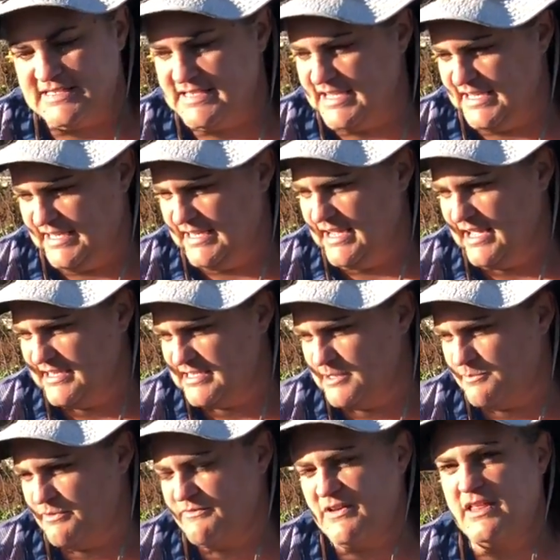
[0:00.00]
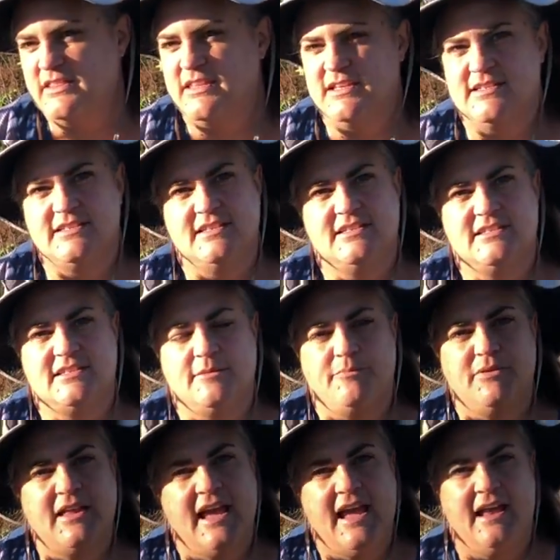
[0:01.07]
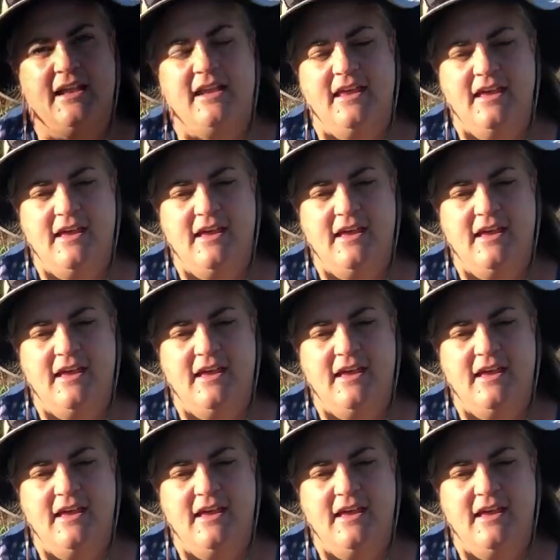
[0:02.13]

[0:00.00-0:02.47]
thing to prevent this is to plant